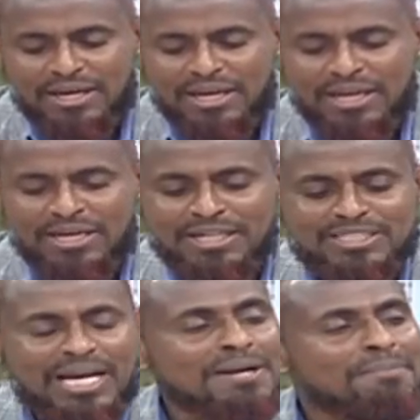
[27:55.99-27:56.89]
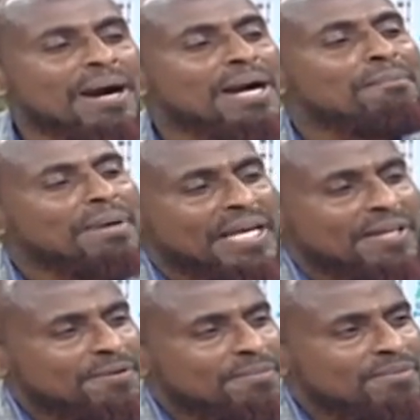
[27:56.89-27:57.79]
He returned back money.
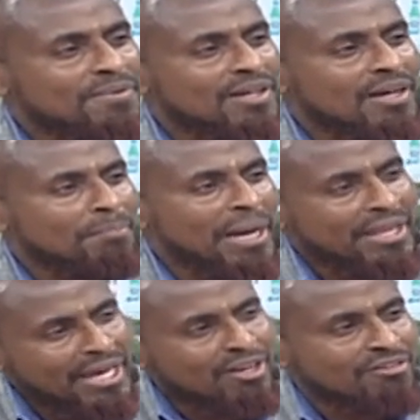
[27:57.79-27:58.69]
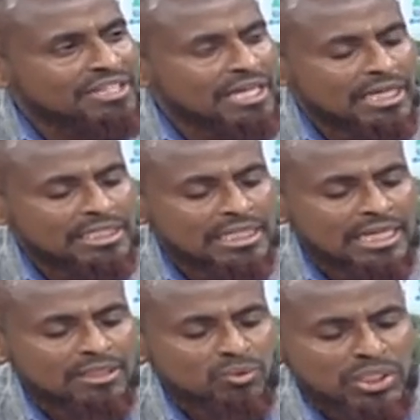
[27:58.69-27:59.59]
By the end of the year, he
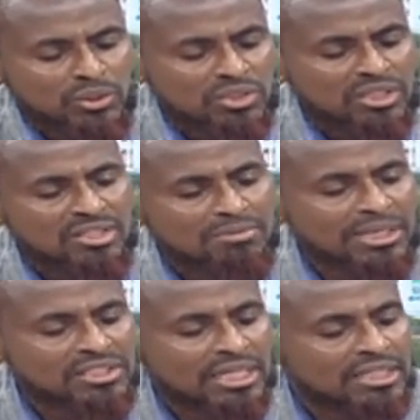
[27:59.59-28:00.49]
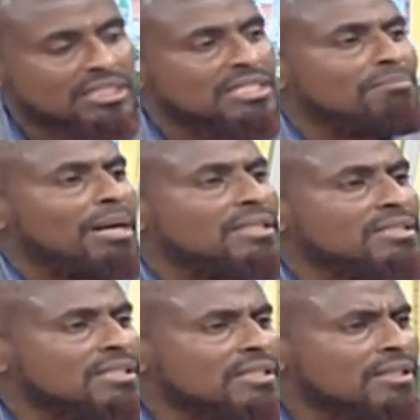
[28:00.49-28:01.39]
said, we used this much and this is the balance.